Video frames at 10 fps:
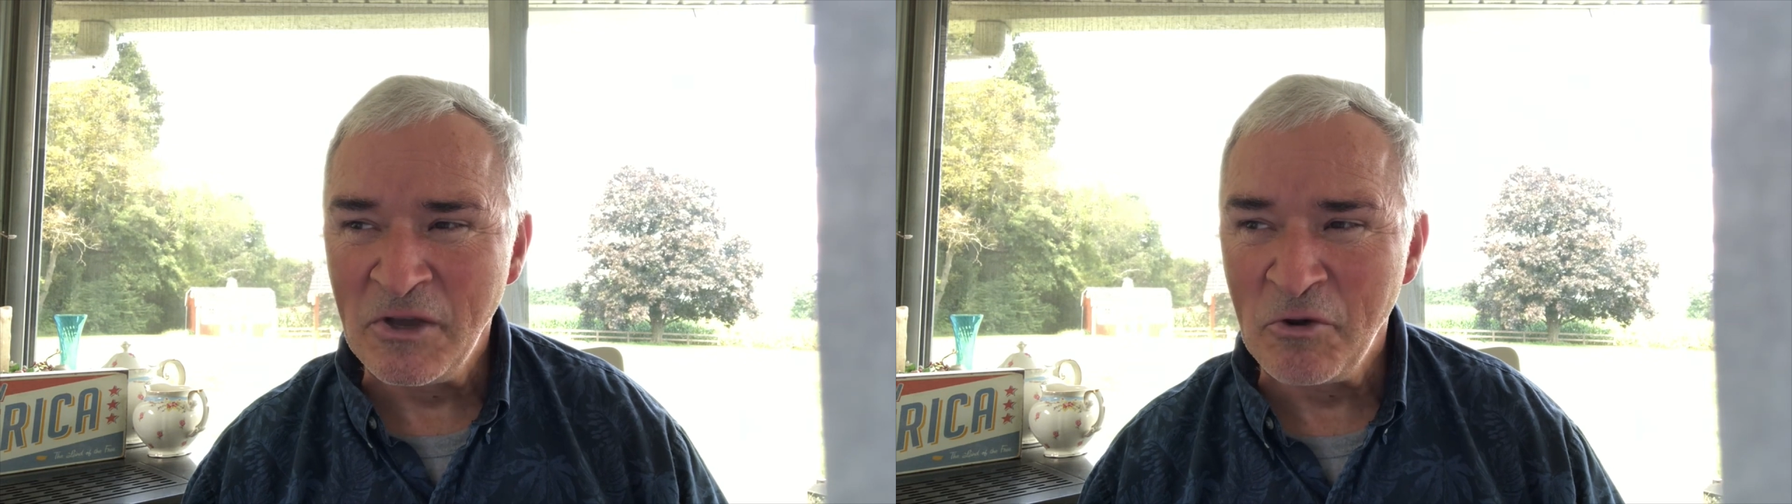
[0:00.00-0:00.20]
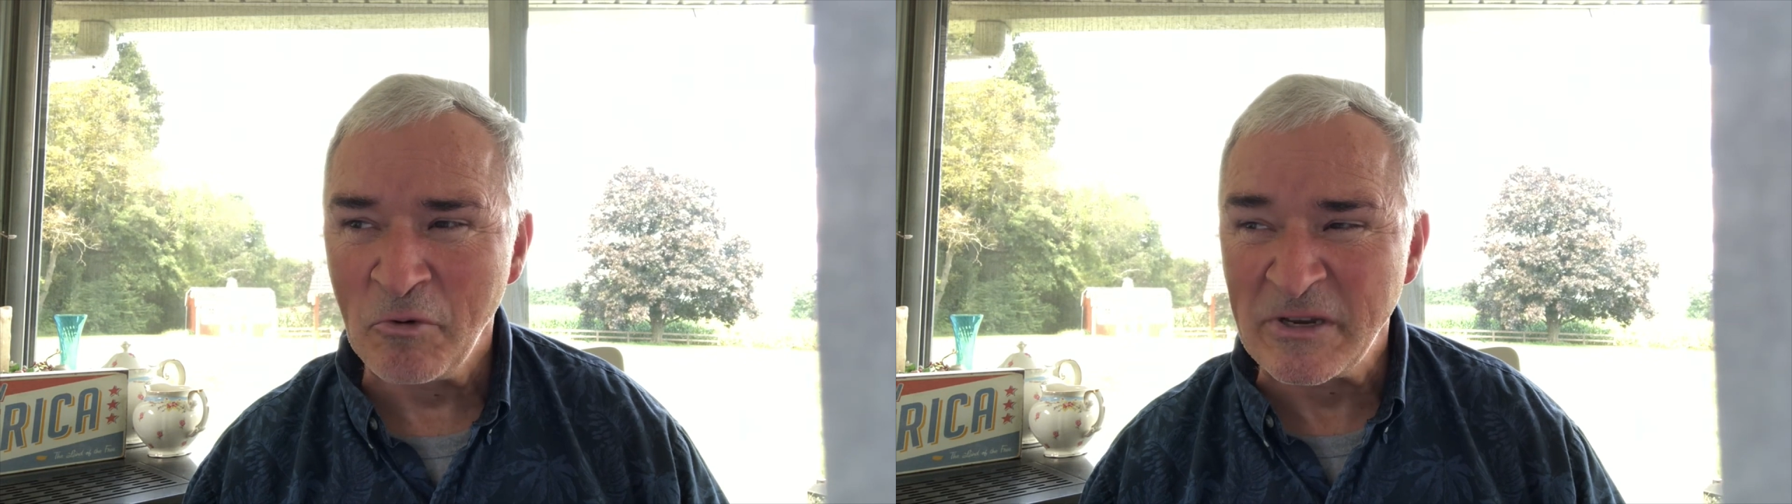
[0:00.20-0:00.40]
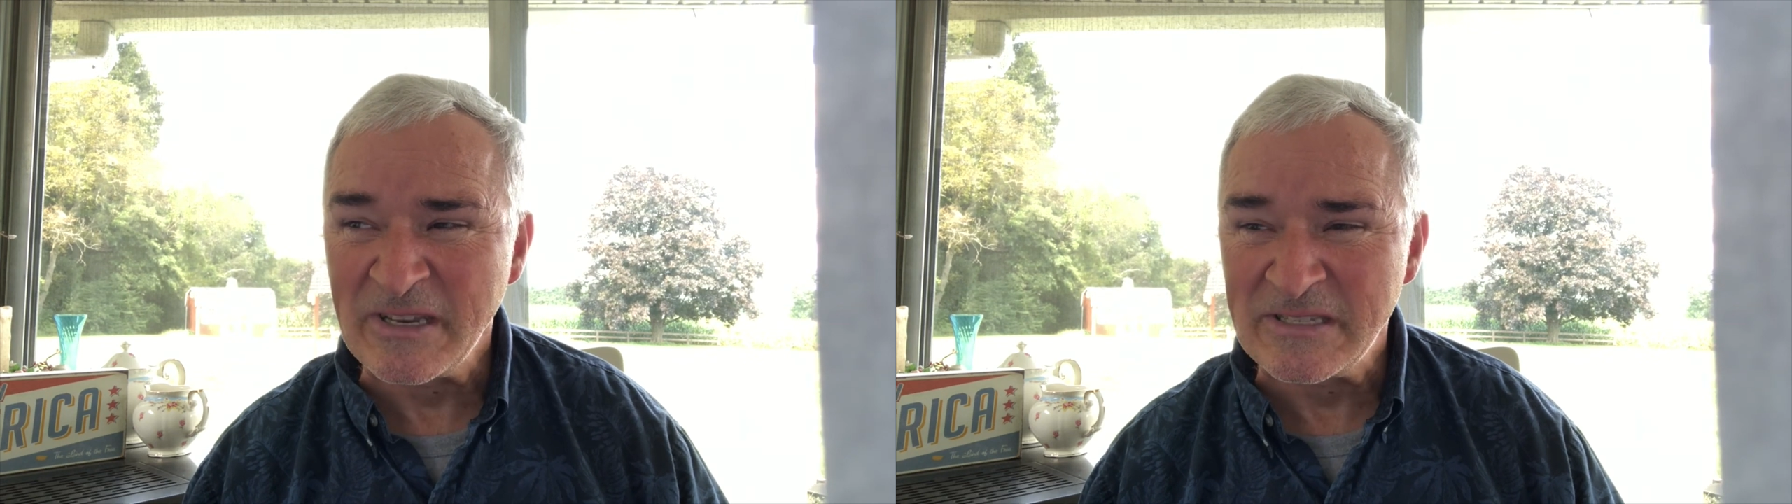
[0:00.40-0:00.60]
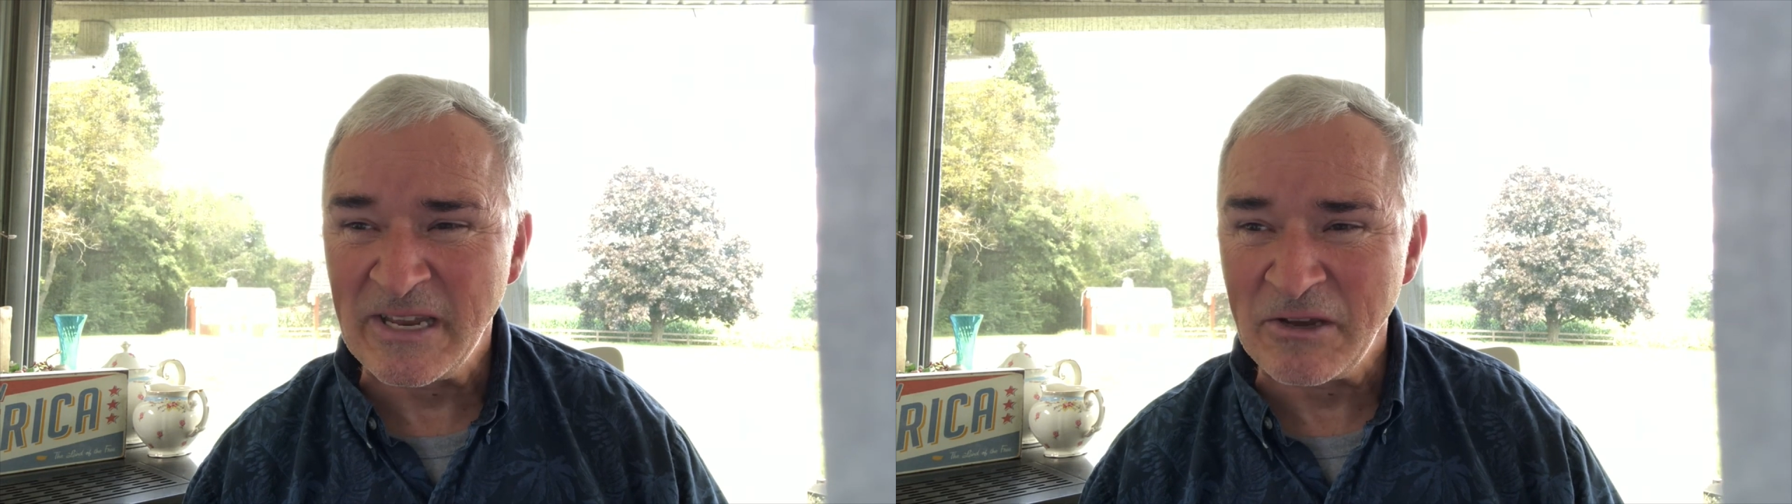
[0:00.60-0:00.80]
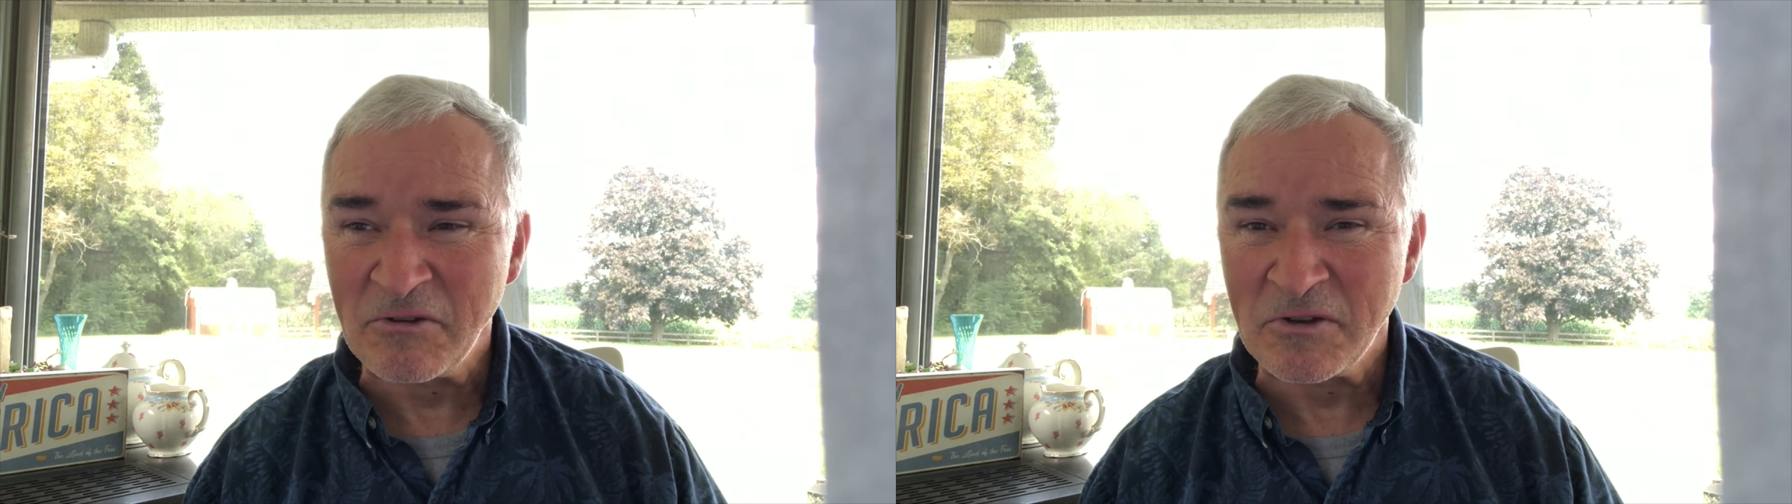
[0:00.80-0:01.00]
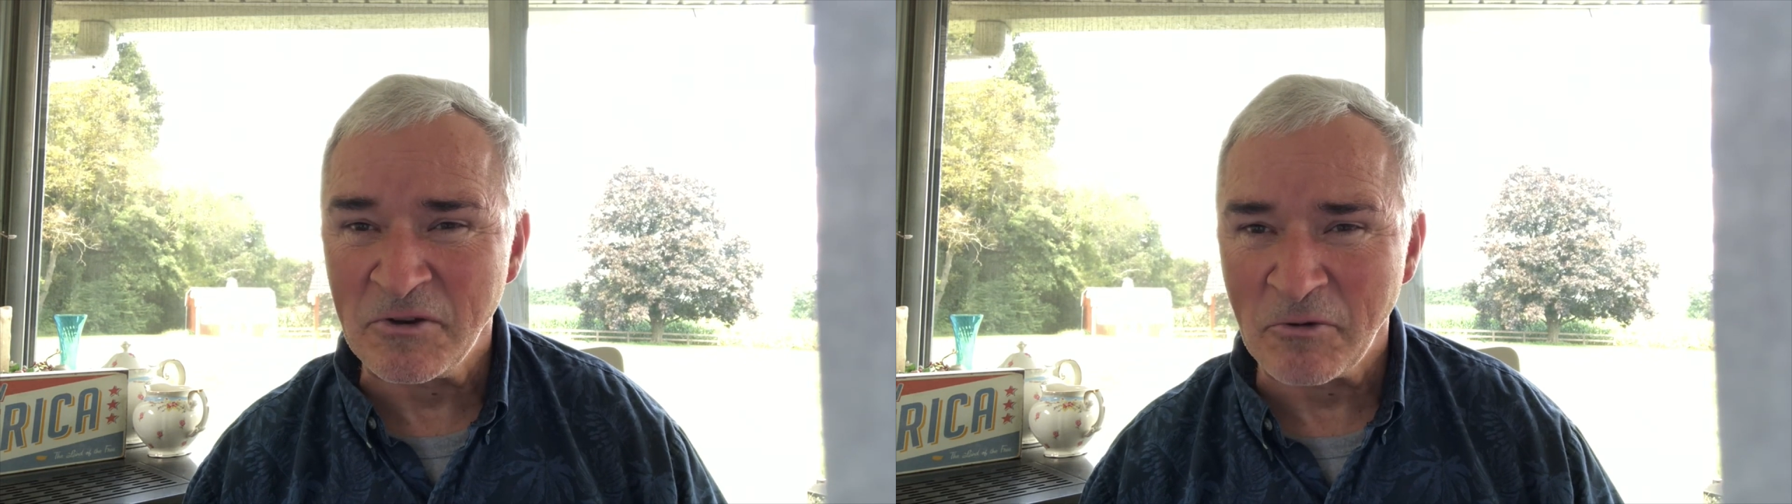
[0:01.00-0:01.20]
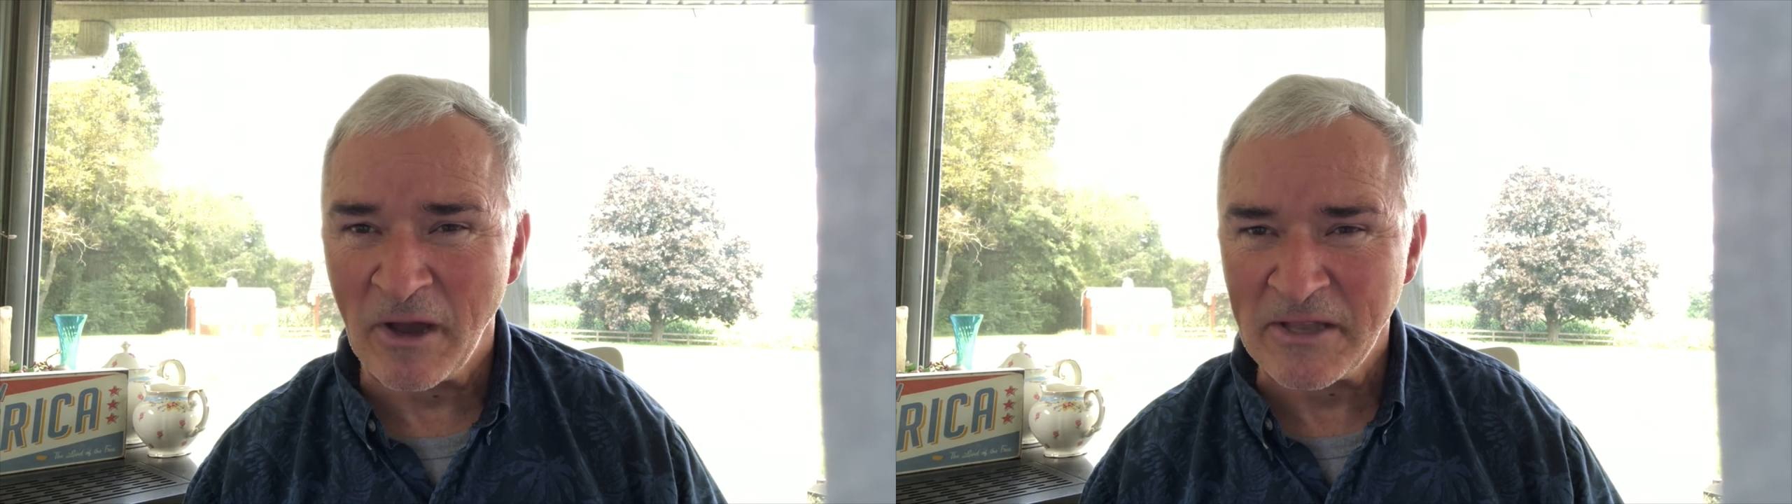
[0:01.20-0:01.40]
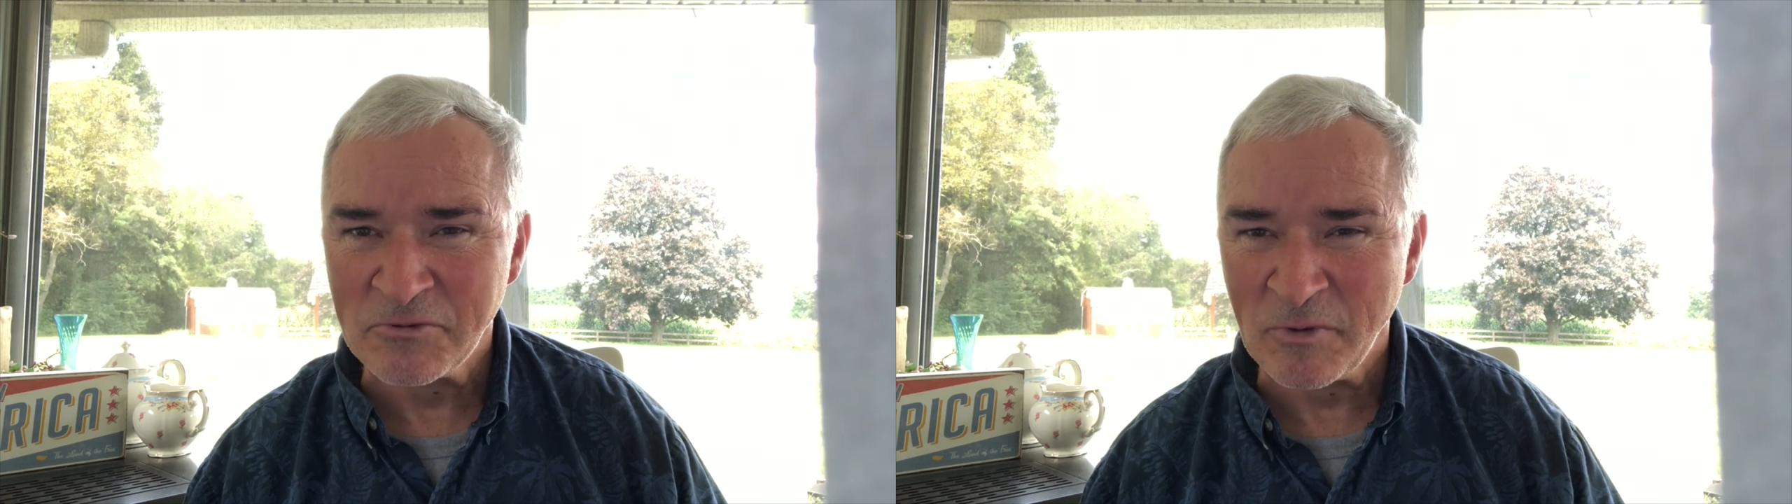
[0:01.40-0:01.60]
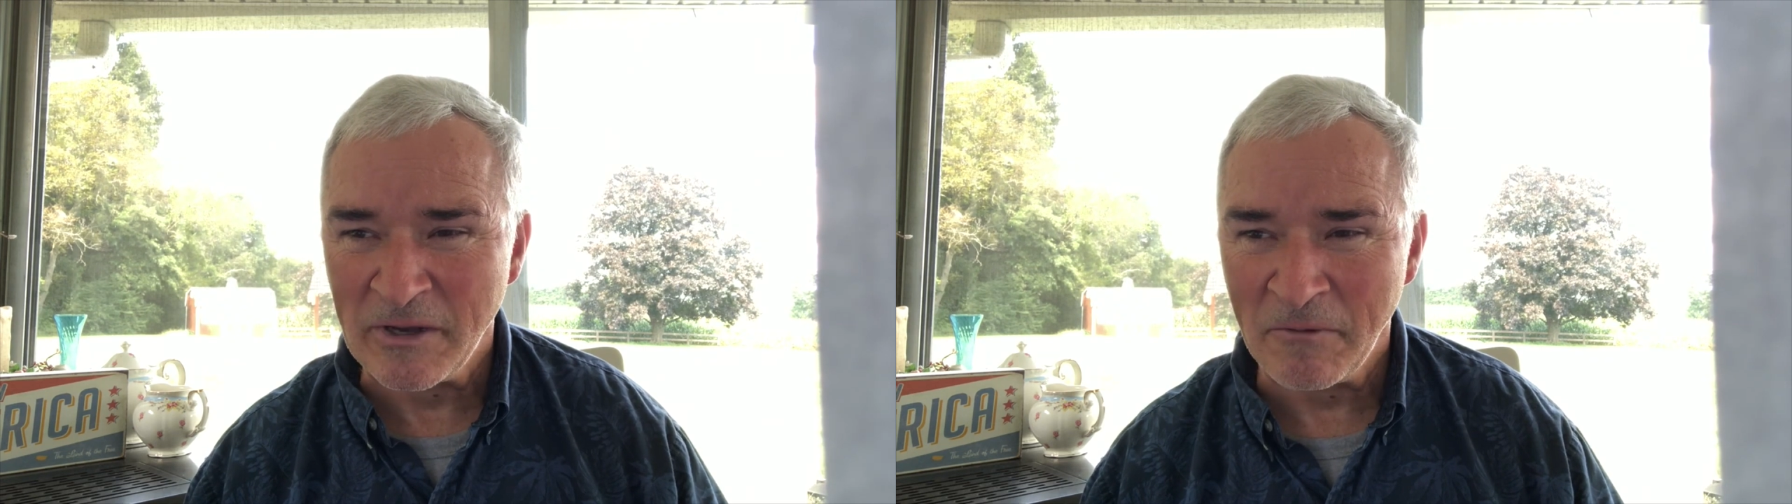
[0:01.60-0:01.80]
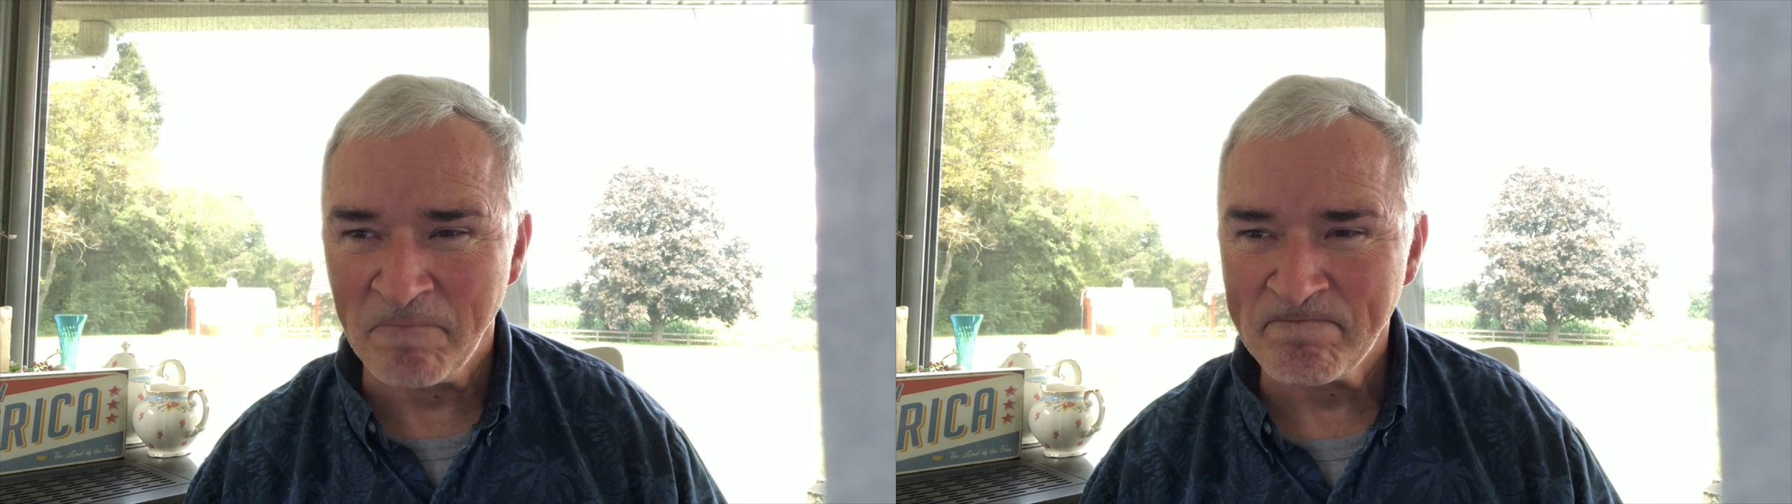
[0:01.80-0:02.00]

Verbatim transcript: who would continue to do God's will.